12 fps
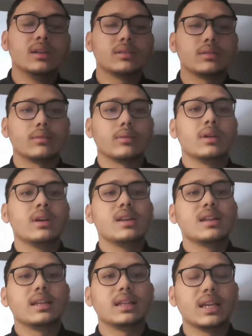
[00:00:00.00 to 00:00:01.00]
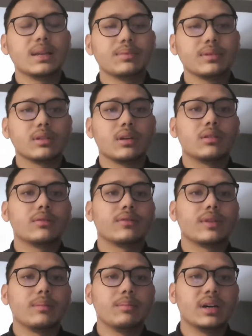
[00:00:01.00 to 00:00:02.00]
So the types
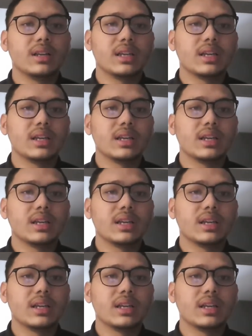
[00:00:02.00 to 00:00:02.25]
of riba,